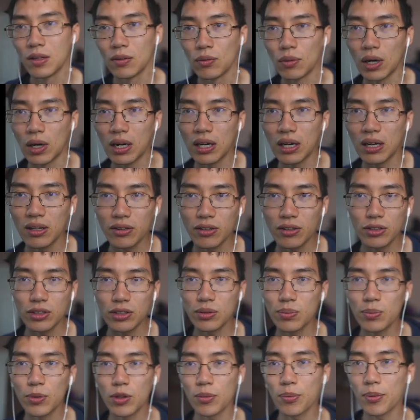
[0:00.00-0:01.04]
Well,
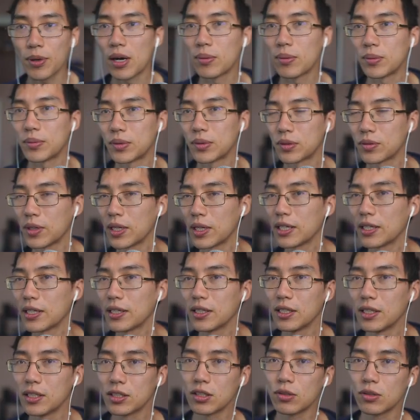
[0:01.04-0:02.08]
there's more problems, right?
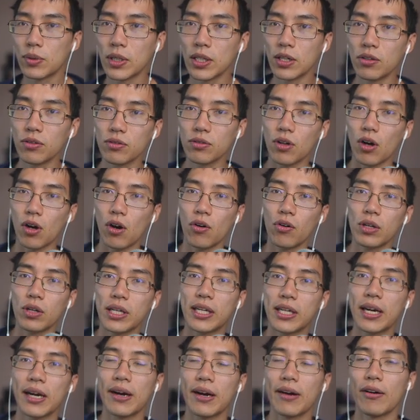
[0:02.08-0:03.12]
So we don't only
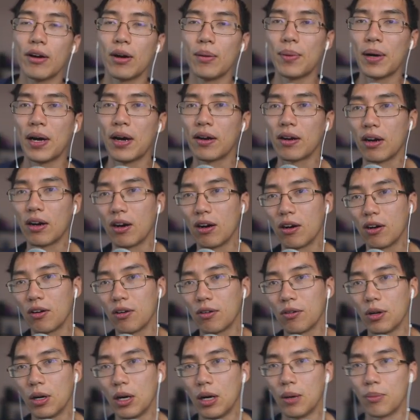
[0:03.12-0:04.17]
care about
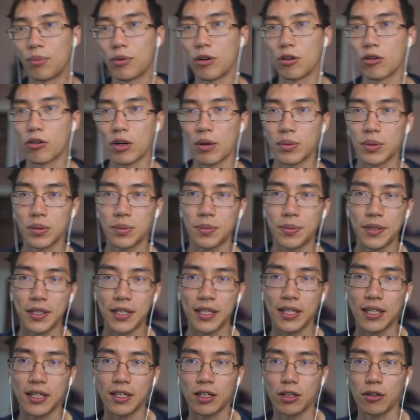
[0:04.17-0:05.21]
our programs
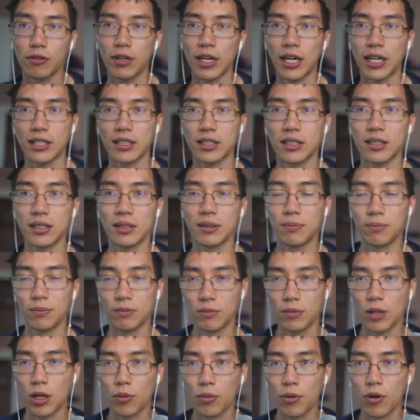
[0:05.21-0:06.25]
being correct,
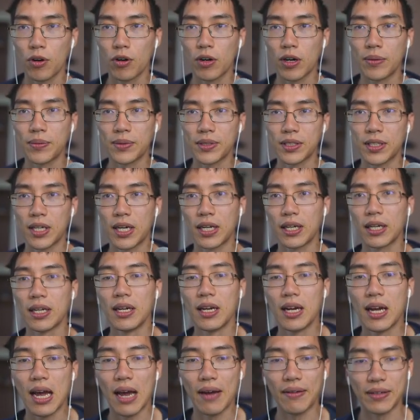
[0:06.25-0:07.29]
our programs not
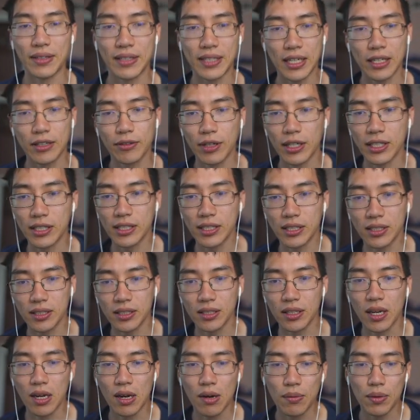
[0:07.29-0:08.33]
having data
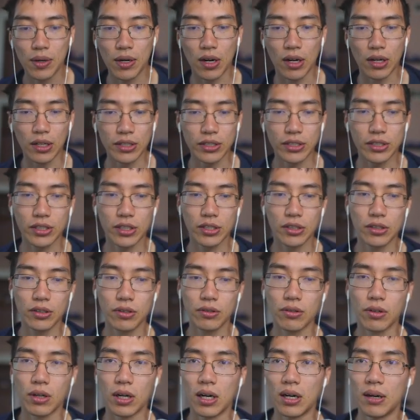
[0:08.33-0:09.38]
races. We
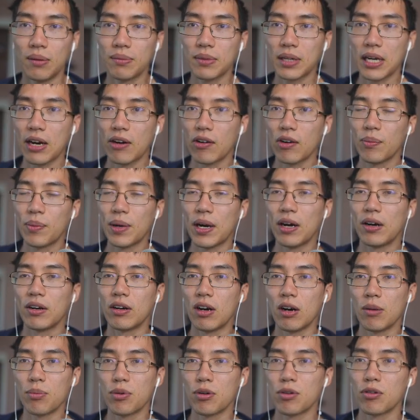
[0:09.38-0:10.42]
also care about
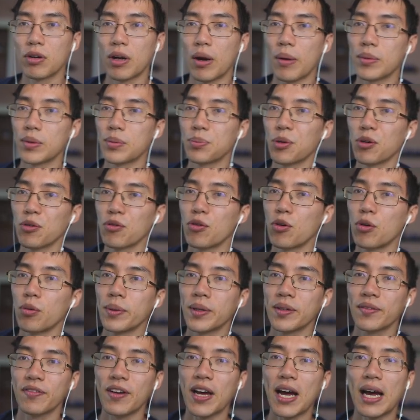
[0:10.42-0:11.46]
our programs
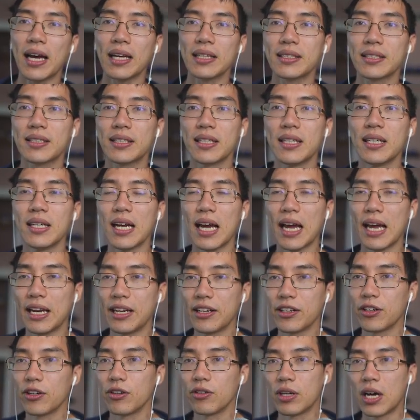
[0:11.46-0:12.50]
performing fast
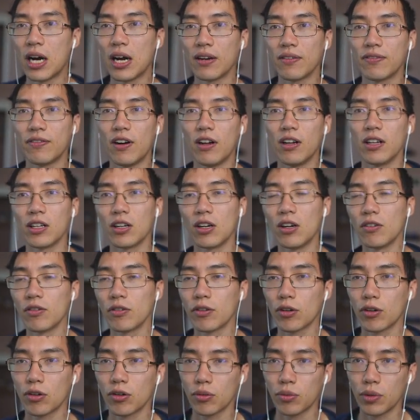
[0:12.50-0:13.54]
and not falling
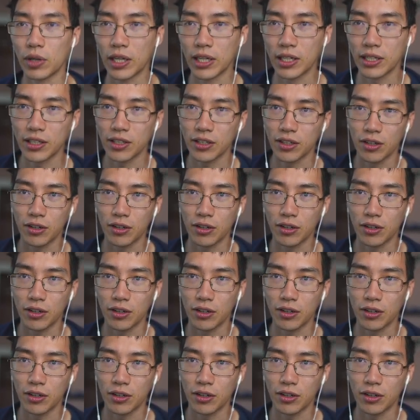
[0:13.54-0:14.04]
over when